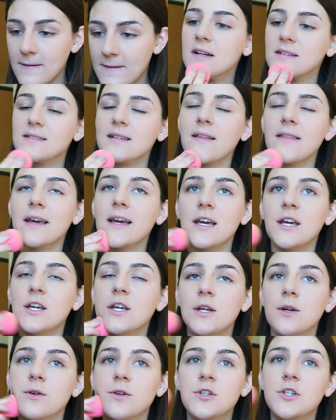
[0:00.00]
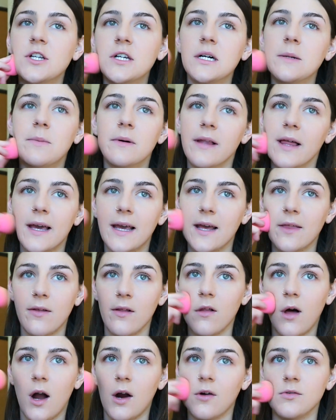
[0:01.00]
It's not like a huge deal, but like in the
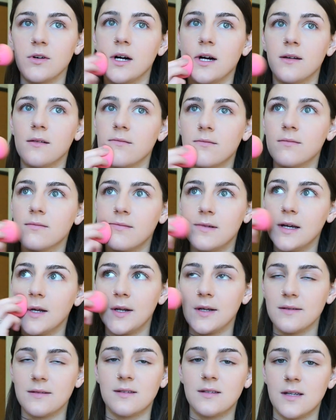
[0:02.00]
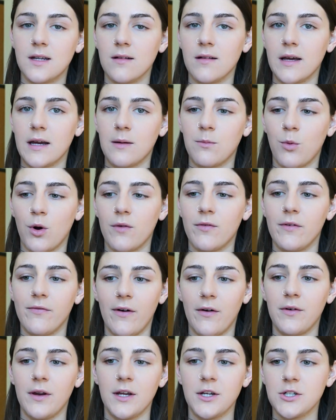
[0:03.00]
long run, it is stealing more of your
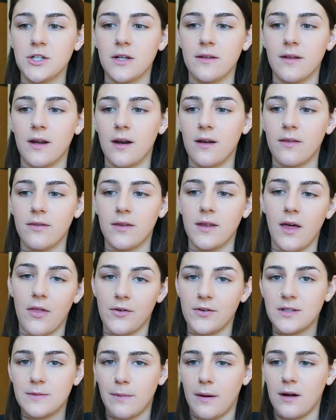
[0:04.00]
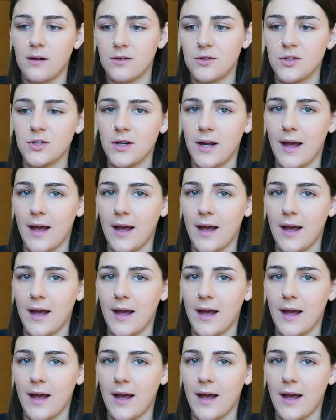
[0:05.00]
foundation than the other sponge.